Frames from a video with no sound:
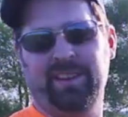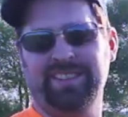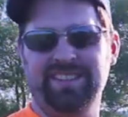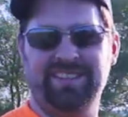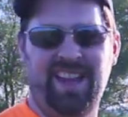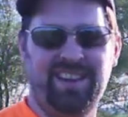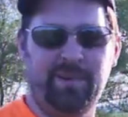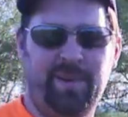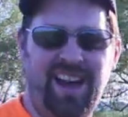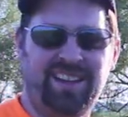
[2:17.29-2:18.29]
on this side of
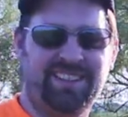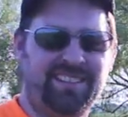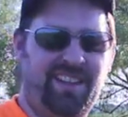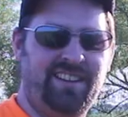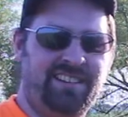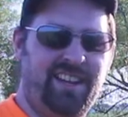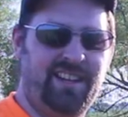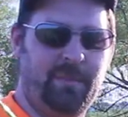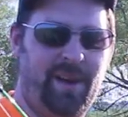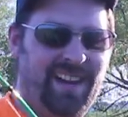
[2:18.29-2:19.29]
the pond because I didn't get
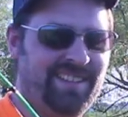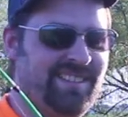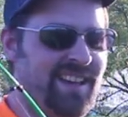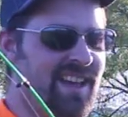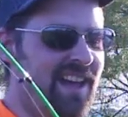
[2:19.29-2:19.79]
any bites,